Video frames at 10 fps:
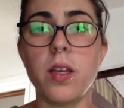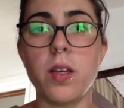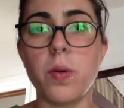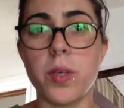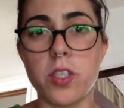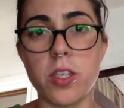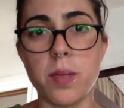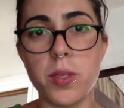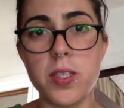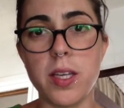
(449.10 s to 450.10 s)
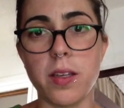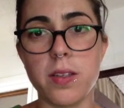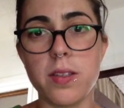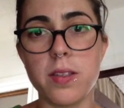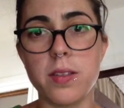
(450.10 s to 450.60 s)
Question number
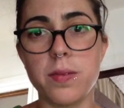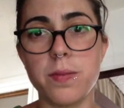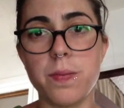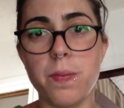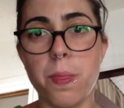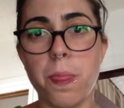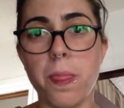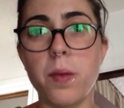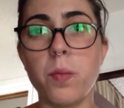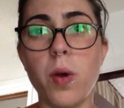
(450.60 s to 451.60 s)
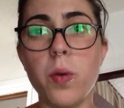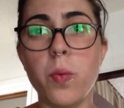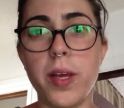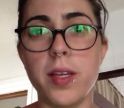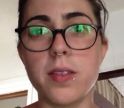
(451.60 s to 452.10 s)
6. In what
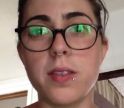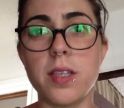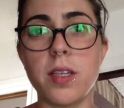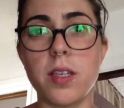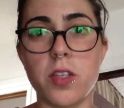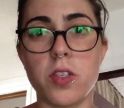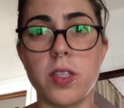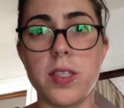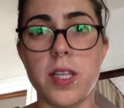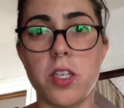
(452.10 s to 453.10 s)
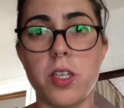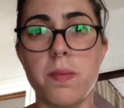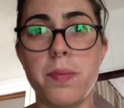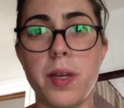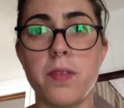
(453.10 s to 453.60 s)
ways did industrialization
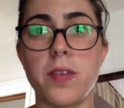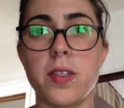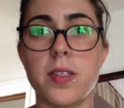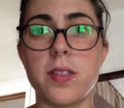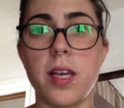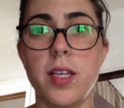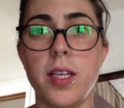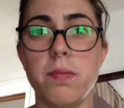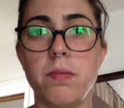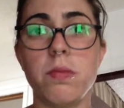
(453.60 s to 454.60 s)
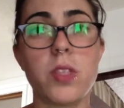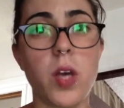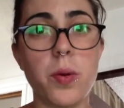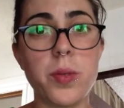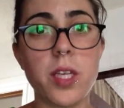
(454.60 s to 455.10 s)
benefit society? So how
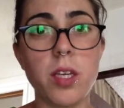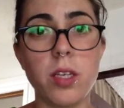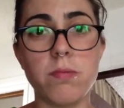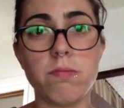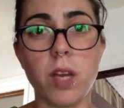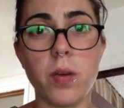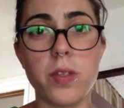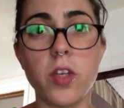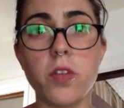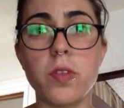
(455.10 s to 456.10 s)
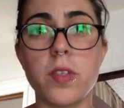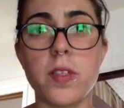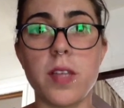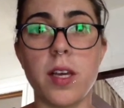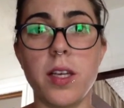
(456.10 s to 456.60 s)
was it good? How was it good for
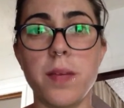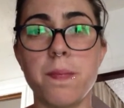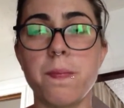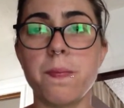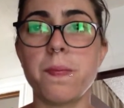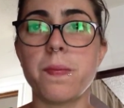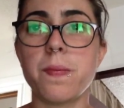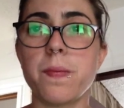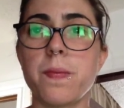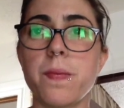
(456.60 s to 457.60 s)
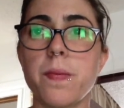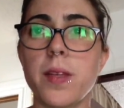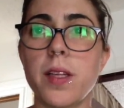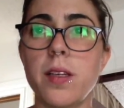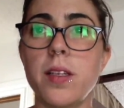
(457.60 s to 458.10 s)
society?
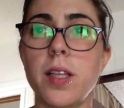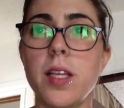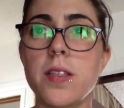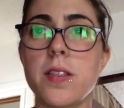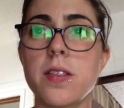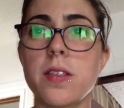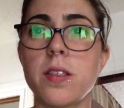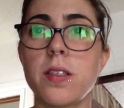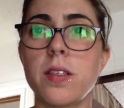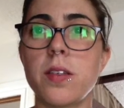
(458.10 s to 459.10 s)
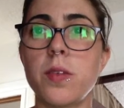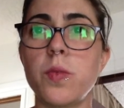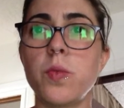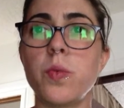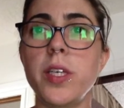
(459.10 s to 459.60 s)
And let's
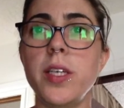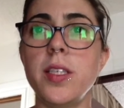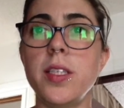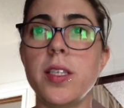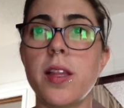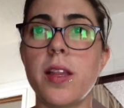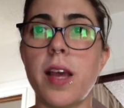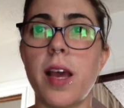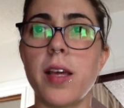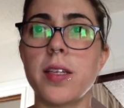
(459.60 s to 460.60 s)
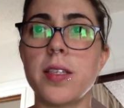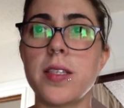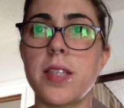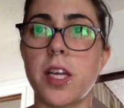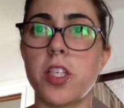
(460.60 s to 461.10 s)
read that
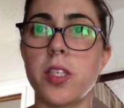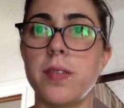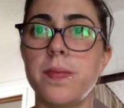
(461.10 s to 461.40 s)
section.